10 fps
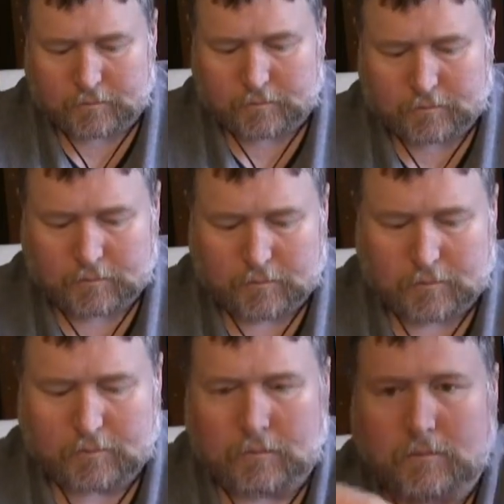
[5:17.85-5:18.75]

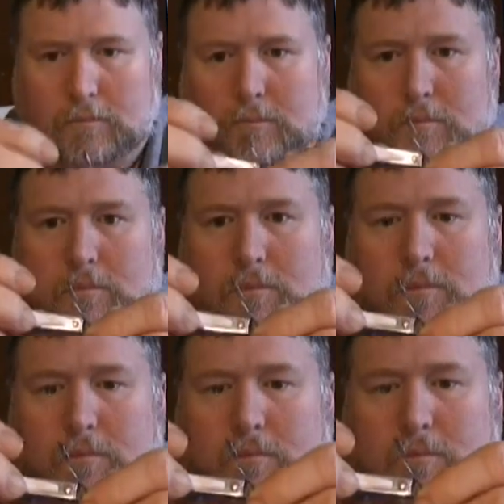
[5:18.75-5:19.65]

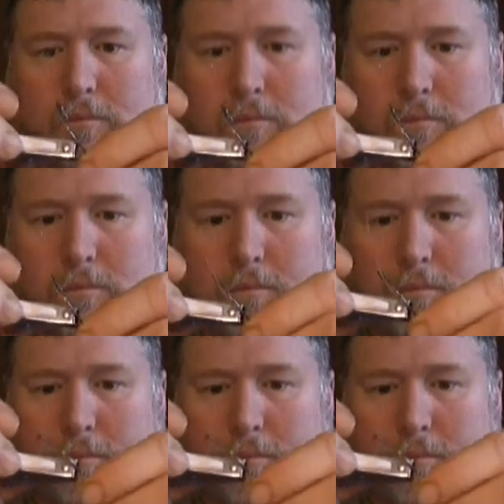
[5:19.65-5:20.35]
No one is speaking in this clip.